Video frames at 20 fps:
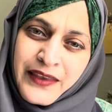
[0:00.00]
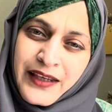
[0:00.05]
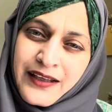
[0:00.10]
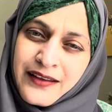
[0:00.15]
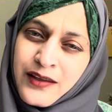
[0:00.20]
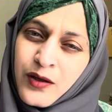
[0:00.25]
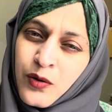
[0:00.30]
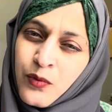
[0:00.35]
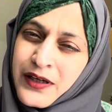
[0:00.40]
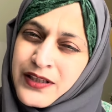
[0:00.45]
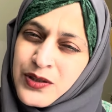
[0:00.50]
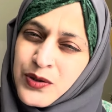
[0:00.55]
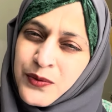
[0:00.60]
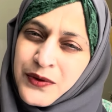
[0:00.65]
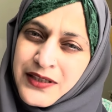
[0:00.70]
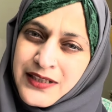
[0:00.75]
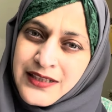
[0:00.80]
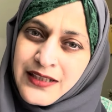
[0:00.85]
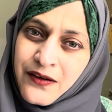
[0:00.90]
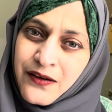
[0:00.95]
the ones who
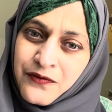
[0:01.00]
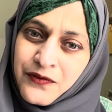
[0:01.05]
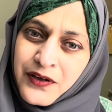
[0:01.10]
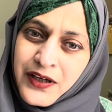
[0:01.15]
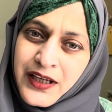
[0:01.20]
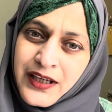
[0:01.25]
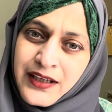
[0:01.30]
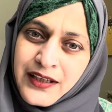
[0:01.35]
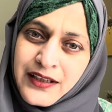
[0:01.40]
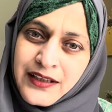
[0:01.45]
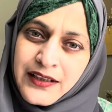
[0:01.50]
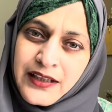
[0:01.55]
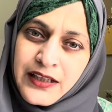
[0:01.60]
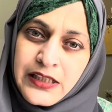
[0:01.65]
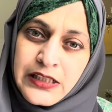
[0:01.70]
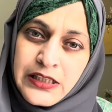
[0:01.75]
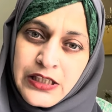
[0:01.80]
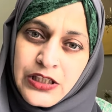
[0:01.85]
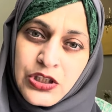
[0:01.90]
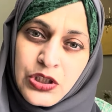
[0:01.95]
are suffering,
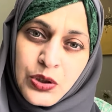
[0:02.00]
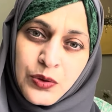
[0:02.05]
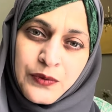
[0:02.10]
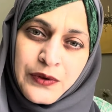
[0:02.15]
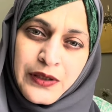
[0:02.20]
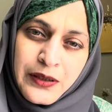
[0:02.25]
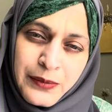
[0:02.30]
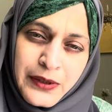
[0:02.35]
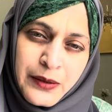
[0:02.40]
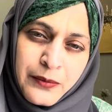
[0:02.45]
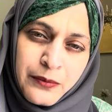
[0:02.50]
teacher will be